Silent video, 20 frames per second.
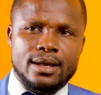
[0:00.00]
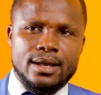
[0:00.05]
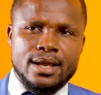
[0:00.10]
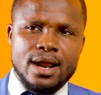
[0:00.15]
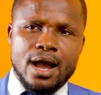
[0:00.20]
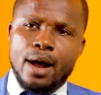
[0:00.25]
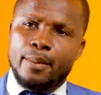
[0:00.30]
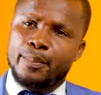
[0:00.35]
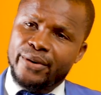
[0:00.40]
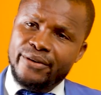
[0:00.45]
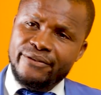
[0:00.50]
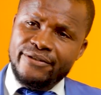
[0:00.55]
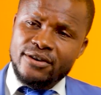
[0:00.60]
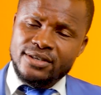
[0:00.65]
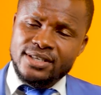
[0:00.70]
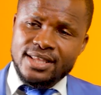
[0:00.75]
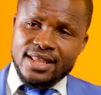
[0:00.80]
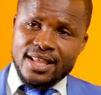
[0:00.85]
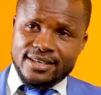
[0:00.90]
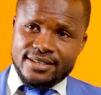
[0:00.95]
In our
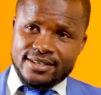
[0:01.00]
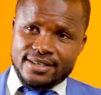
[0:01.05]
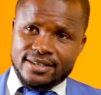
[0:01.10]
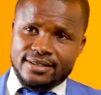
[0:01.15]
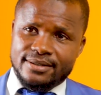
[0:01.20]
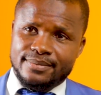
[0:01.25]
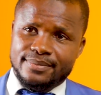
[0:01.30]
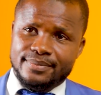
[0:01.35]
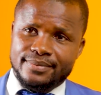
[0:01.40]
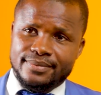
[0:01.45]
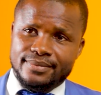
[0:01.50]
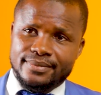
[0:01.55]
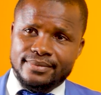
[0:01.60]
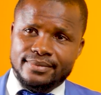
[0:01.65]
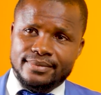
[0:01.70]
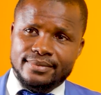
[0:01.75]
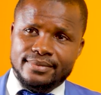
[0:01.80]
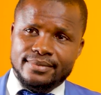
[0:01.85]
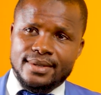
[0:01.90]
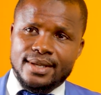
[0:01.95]
previous lesson,
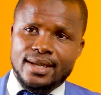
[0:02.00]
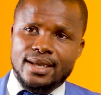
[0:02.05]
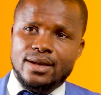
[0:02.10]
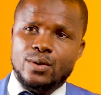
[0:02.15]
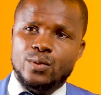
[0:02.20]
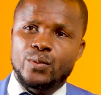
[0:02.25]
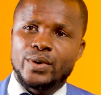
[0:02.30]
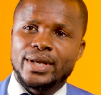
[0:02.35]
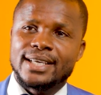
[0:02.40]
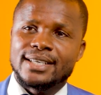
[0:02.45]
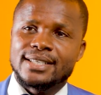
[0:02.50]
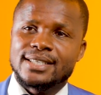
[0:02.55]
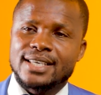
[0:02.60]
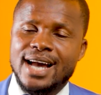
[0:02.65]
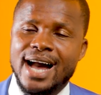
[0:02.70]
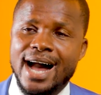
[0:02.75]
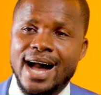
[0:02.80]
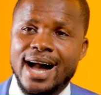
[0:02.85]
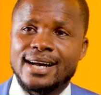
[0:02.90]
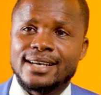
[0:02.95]
we
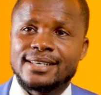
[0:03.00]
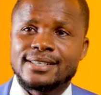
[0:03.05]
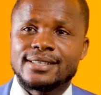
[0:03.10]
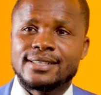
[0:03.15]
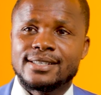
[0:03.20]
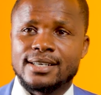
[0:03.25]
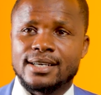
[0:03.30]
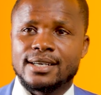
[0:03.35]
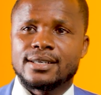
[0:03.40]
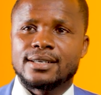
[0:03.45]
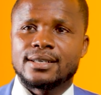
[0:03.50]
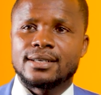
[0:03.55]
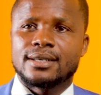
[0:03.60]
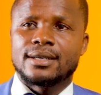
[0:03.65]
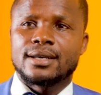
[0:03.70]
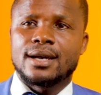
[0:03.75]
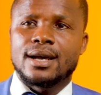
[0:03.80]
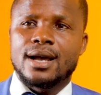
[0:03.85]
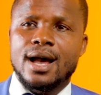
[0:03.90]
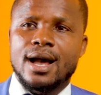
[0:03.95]
discussed
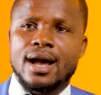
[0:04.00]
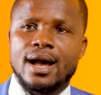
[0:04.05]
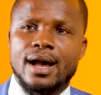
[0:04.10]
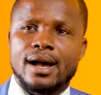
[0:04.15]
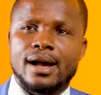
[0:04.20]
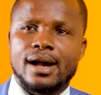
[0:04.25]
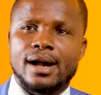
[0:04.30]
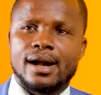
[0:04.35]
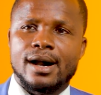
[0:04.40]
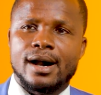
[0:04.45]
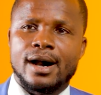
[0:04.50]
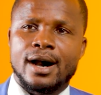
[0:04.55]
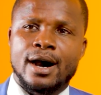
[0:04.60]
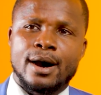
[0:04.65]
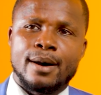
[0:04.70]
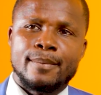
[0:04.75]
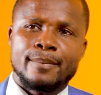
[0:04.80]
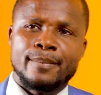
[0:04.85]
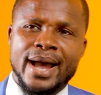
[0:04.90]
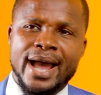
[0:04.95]

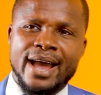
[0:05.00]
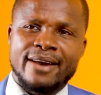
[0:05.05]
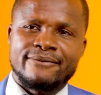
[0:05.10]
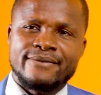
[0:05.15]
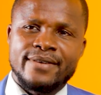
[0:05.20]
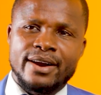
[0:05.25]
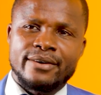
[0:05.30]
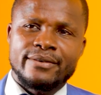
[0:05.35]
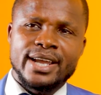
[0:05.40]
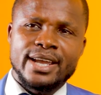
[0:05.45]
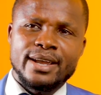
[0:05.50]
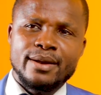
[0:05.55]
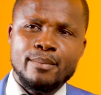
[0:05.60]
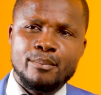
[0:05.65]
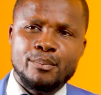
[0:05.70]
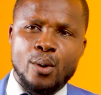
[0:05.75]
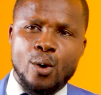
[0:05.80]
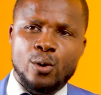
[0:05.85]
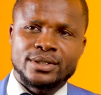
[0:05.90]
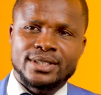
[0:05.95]
a very
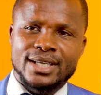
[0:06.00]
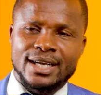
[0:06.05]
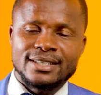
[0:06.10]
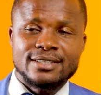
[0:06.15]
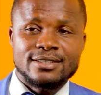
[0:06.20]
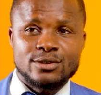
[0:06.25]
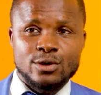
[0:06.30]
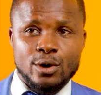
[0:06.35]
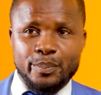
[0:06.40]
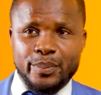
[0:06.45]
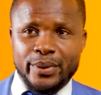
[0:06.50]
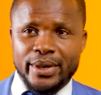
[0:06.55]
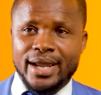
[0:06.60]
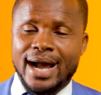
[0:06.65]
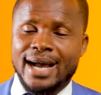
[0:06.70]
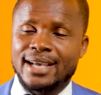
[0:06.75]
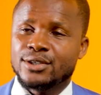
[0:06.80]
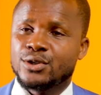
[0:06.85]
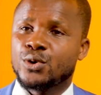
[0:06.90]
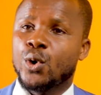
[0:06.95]
important
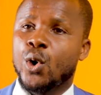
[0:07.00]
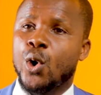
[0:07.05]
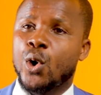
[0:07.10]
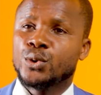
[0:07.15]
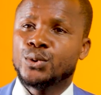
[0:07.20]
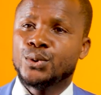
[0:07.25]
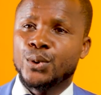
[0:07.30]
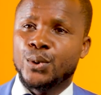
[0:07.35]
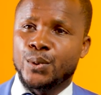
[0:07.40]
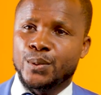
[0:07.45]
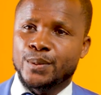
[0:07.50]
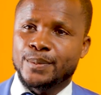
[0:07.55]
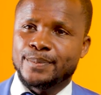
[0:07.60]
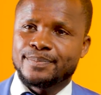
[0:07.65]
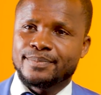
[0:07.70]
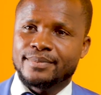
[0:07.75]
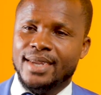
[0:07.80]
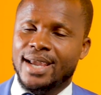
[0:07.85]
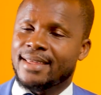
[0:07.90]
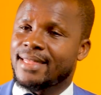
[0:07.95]
topic, as you all know,
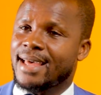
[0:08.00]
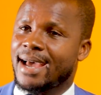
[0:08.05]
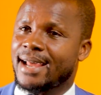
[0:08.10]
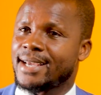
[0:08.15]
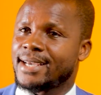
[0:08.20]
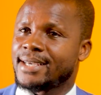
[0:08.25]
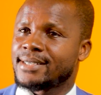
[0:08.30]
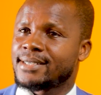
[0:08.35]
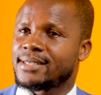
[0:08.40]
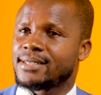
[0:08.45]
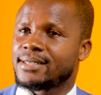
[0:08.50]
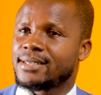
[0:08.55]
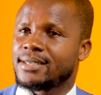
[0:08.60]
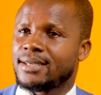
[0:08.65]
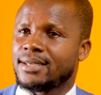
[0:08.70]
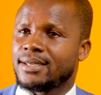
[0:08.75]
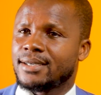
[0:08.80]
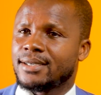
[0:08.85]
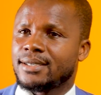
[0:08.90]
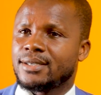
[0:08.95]
and that is
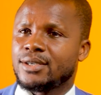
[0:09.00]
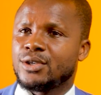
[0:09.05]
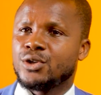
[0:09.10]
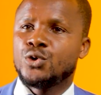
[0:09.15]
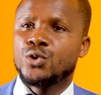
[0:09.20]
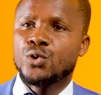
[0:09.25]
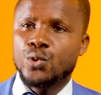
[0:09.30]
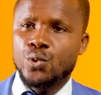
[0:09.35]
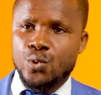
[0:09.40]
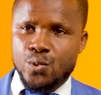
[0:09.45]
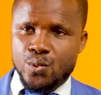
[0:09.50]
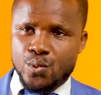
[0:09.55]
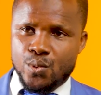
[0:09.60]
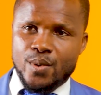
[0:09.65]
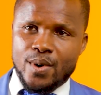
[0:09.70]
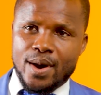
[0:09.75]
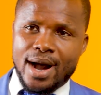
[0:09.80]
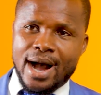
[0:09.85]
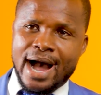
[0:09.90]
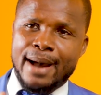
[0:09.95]
you
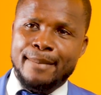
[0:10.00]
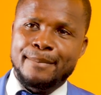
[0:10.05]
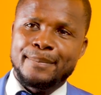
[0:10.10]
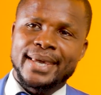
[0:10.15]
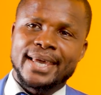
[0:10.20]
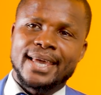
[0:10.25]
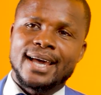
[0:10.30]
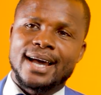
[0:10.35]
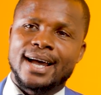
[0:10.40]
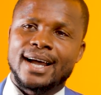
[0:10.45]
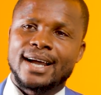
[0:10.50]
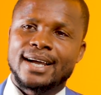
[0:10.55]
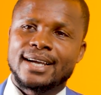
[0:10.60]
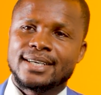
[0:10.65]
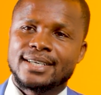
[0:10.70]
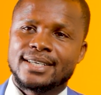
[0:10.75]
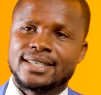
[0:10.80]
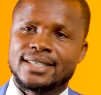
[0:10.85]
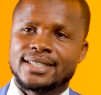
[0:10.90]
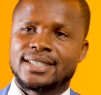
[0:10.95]
are bigger
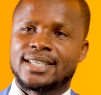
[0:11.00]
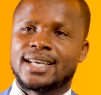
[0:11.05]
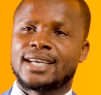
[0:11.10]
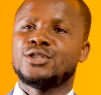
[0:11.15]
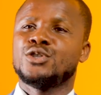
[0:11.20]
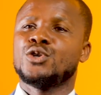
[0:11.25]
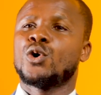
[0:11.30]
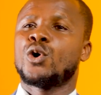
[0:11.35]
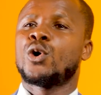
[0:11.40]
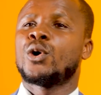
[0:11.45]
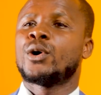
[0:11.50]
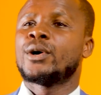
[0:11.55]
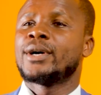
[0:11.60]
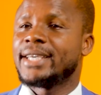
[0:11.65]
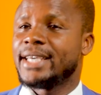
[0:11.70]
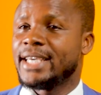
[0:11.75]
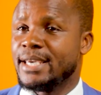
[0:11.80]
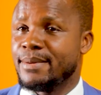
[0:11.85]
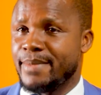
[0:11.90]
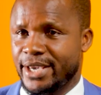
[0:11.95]
than your
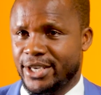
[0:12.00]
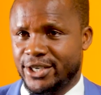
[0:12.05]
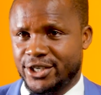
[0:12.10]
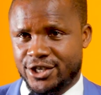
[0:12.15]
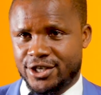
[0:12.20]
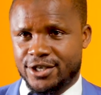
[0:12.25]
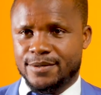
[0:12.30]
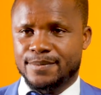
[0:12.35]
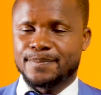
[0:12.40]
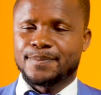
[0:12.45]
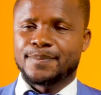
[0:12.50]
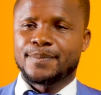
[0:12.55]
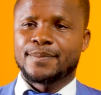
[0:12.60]
image.